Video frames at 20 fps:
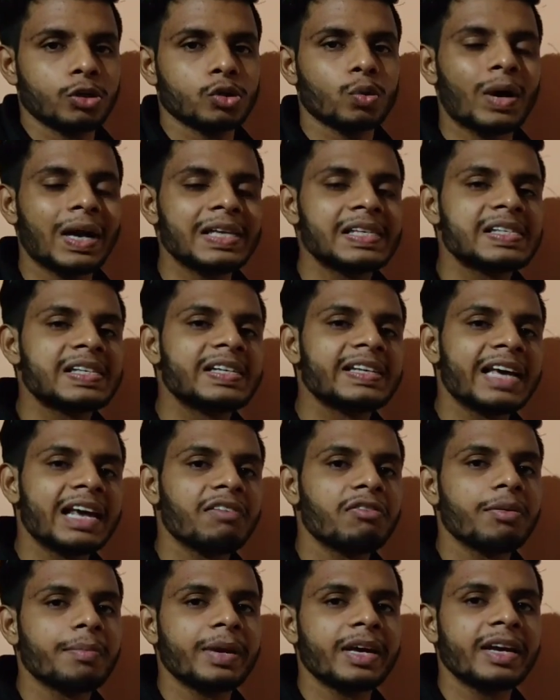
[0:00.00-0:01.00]
So guys,
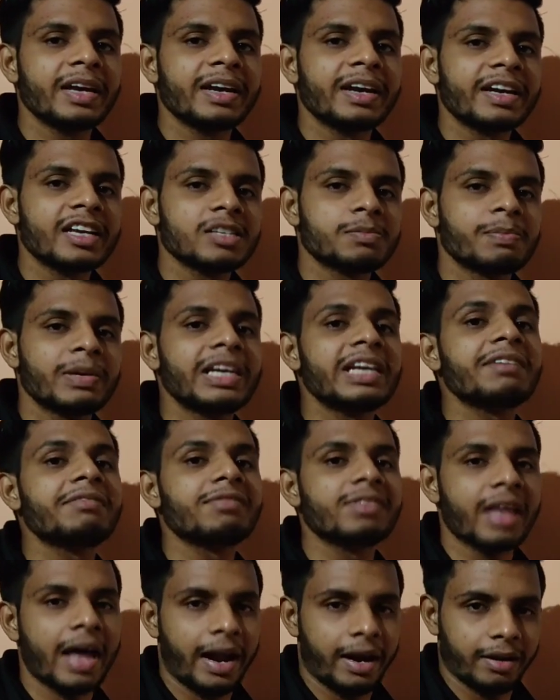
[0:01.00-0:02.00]
TLV mean it is
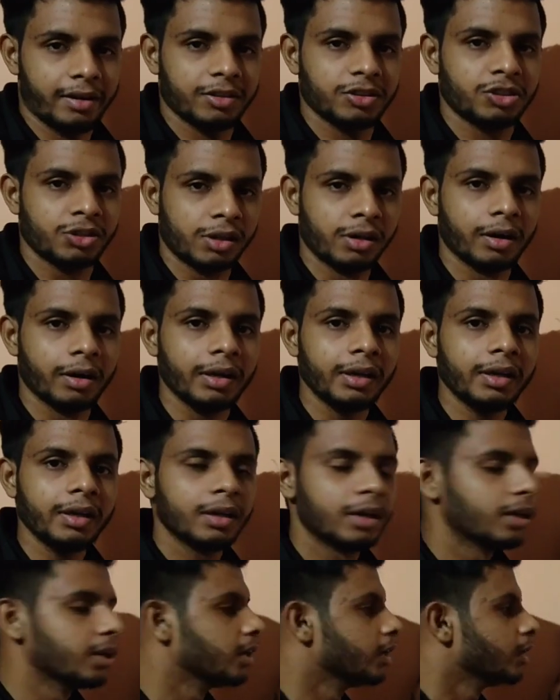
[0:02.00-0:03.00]
believed that generally